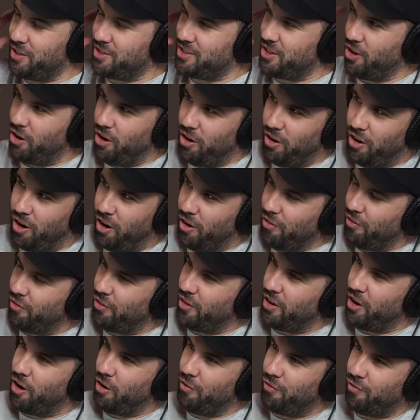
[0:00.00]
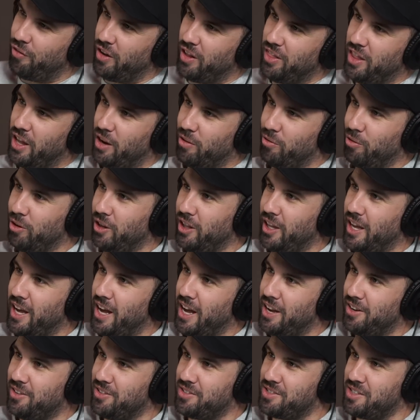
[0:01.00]
So I've found that really
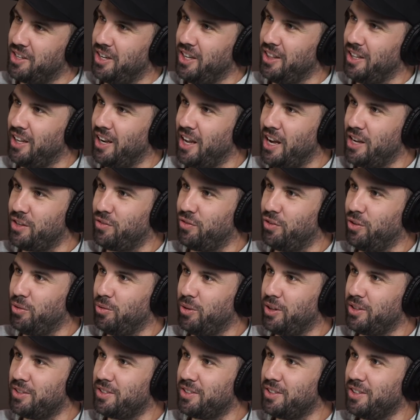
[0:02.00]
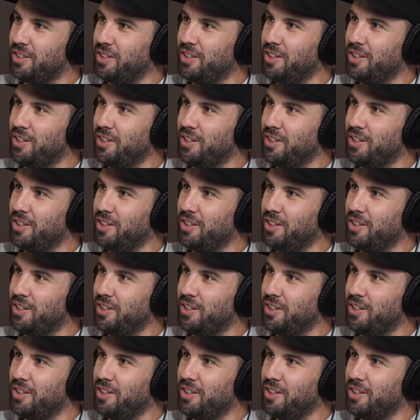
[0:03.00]
hard to see in the last few weeks.